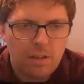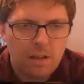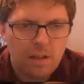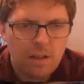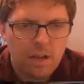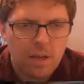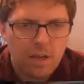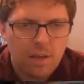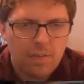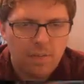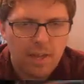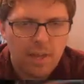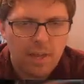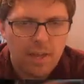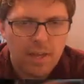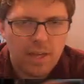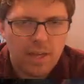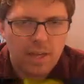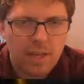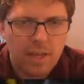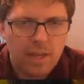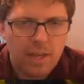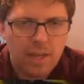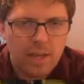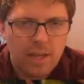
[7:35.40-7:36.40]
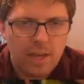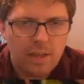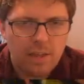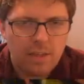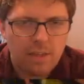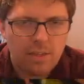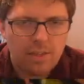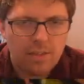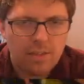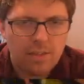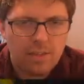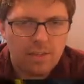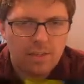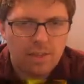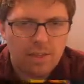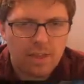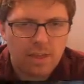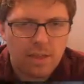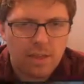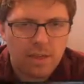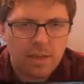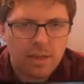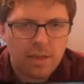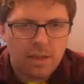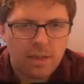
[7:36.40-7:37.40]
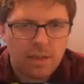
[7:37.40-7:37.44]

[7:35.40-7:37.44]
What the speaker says: And then I think